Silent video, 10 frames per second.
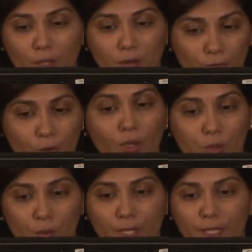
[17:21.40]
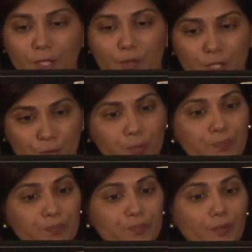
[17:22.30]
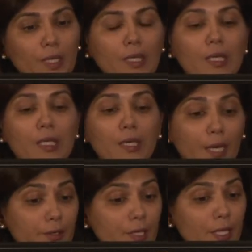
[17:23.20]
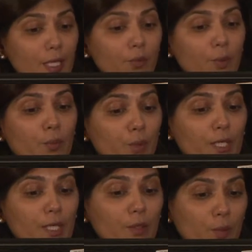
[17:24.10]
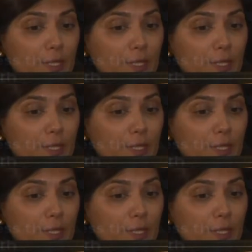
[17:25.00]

for all the work that we do. Currently, we're working with the